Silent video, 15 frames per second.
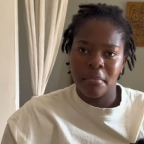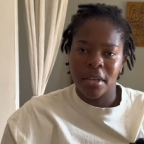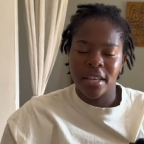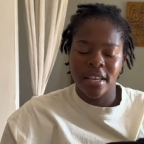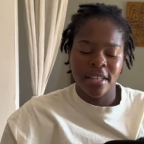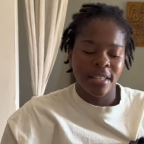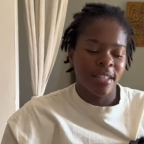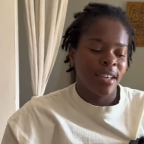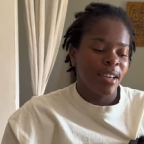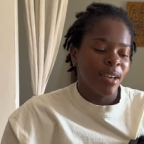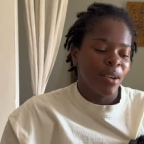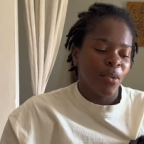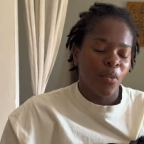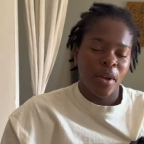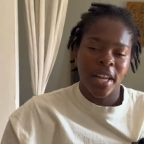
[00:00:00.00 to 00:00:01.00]
because
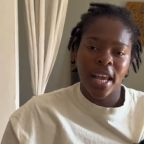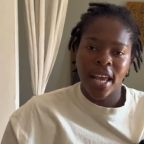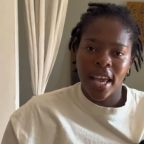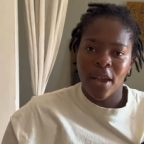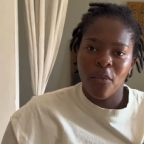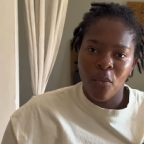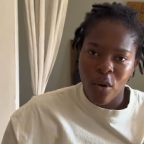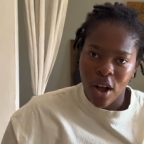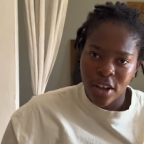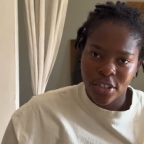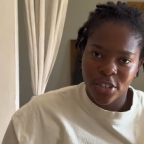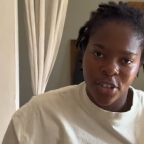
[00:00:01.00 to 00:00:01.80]
when they get washed,